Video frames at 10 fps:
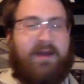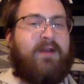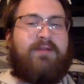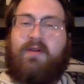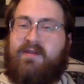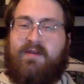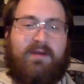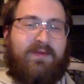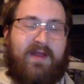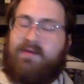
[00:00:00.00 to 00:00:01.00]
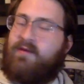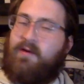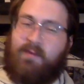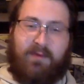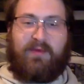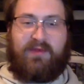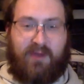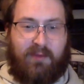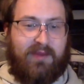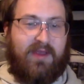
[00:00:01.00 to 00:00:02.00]
Truck Series fans, sorry, we're
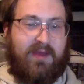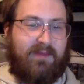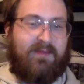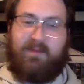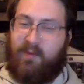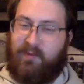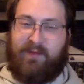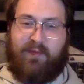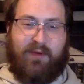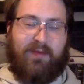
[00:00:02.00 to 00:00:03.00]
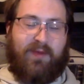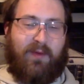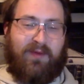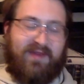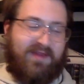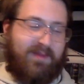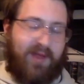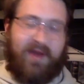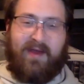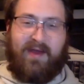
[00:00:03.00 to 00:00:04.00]
stuck with them moving forward for the whole season,
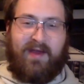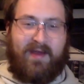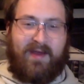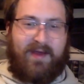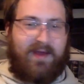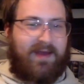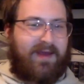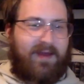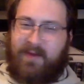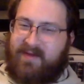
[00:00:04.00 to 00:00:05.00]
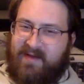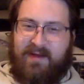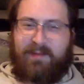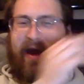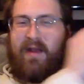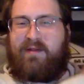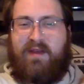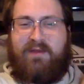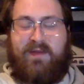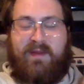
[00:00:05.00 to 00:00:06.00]
but we did it. Pat
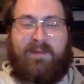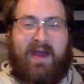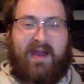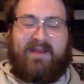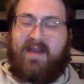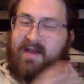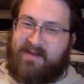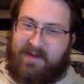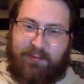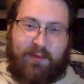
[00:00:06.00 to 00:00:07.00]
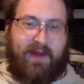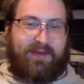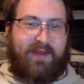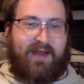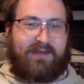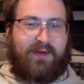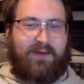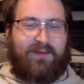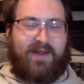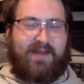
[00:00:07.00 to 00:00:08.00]
yourself on the back. Take a deep breath, NASCAR
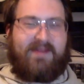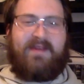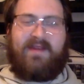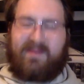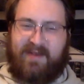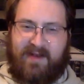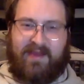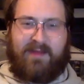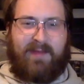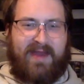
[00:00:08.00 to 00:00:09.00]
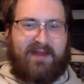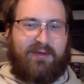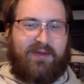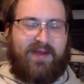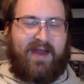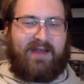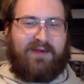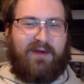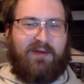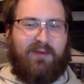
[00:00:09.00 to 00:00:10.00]
fans. You did it. You made it through the
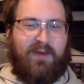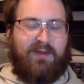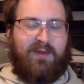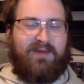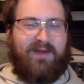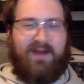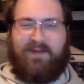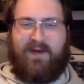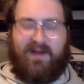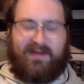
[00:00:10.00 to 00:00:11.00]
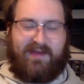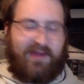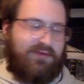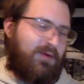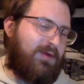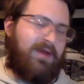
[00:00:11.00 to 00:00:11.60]
NASCAR 2025 Fox schedule.